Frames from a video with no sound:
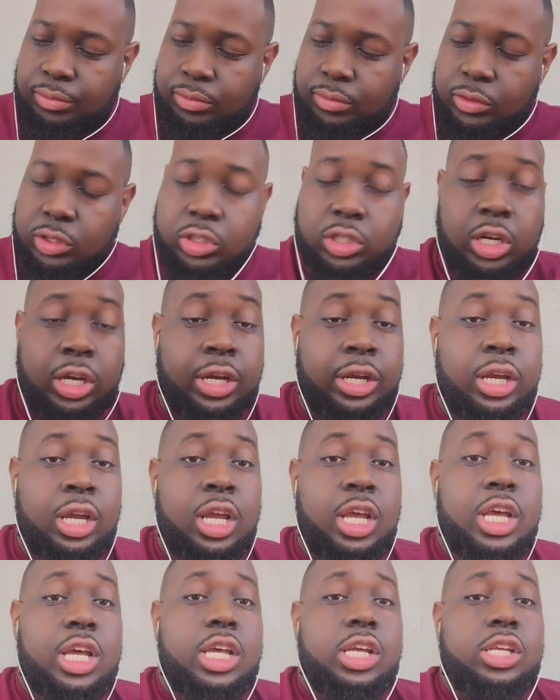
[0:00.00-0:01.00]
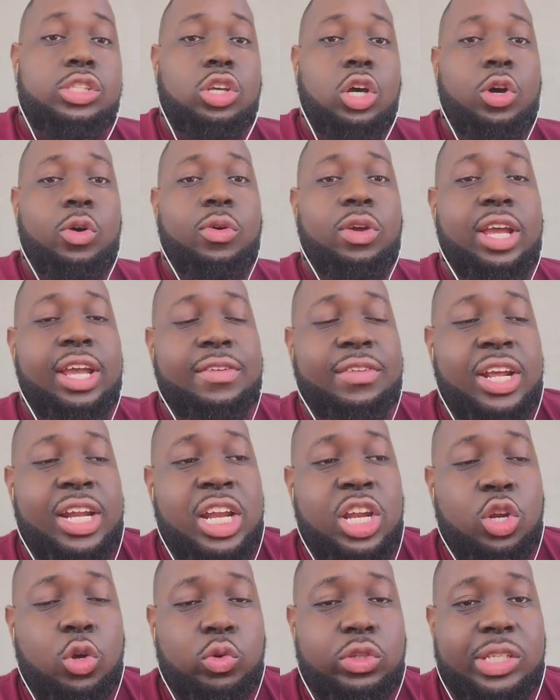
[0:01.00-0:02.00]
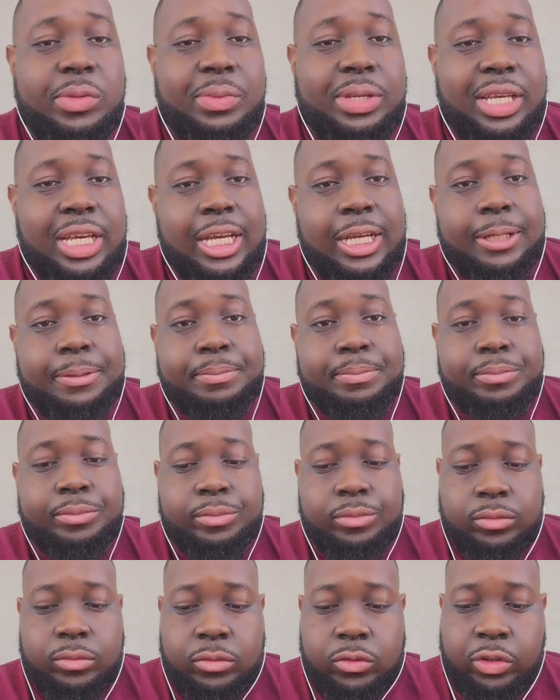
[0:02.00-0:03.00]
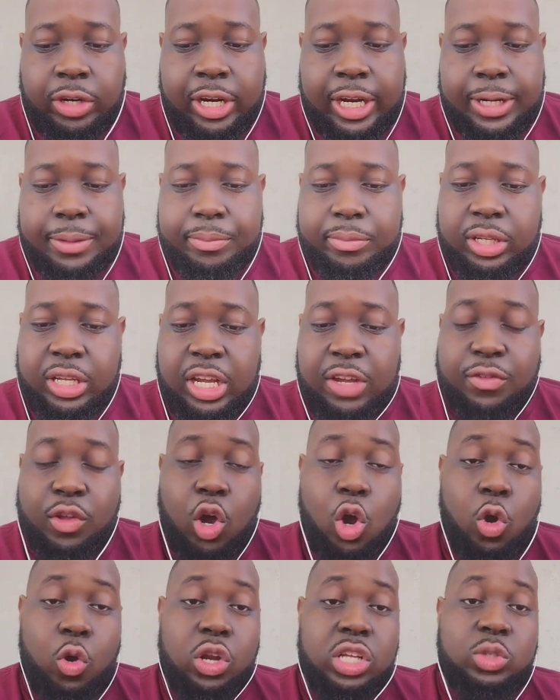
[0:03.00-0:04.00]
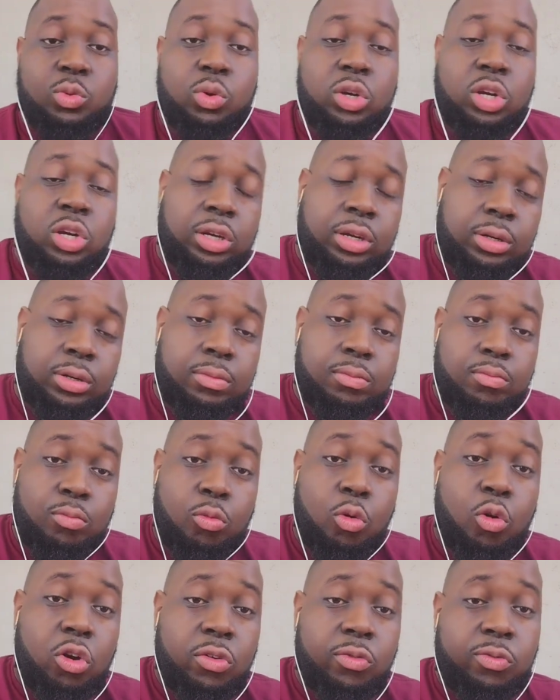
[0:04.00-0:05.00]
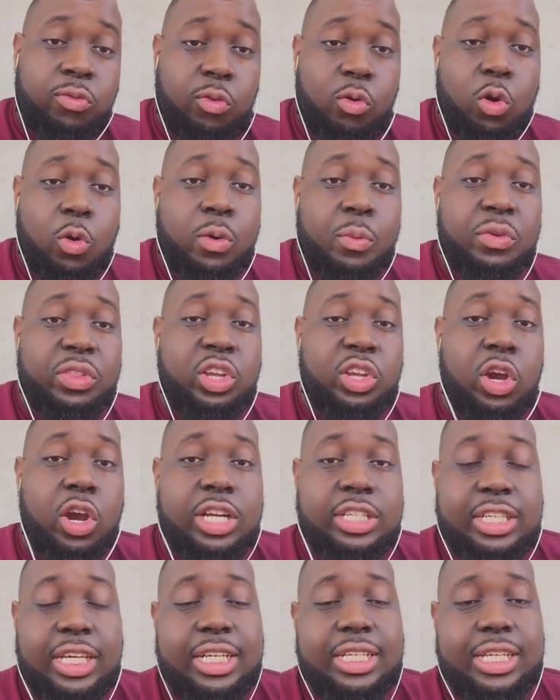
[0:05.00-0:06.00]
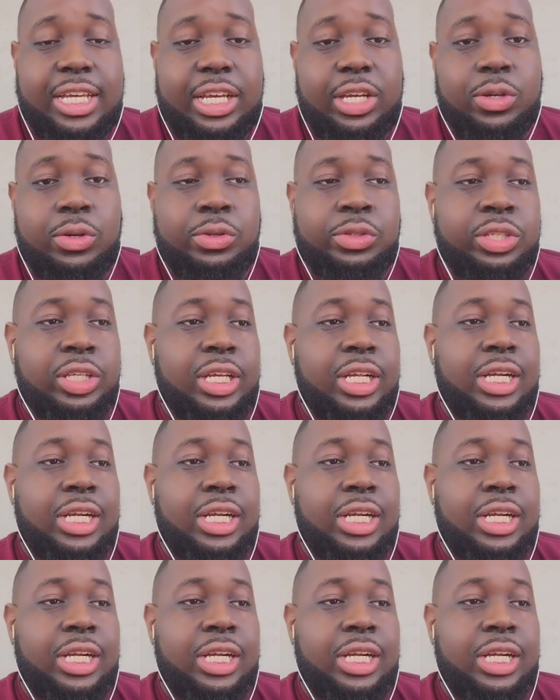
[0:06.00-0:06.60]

Sorry. So in, in the new CBA, right, if the owners were more forward with guaranteed deals,